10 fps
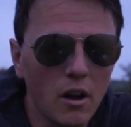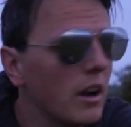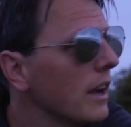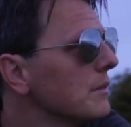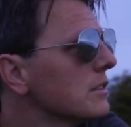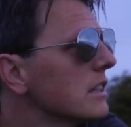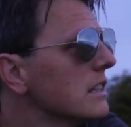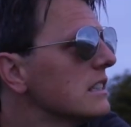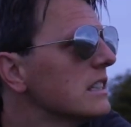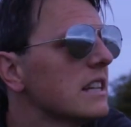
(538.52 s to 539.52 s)
I am just
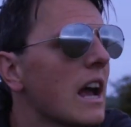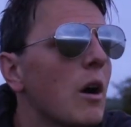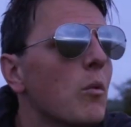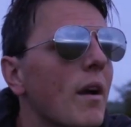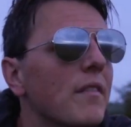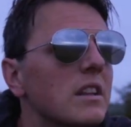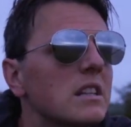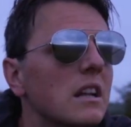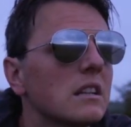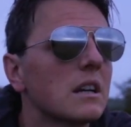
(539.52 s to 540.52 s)
gonna sit it out, wait for the
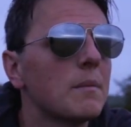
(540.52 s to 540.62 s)
sun to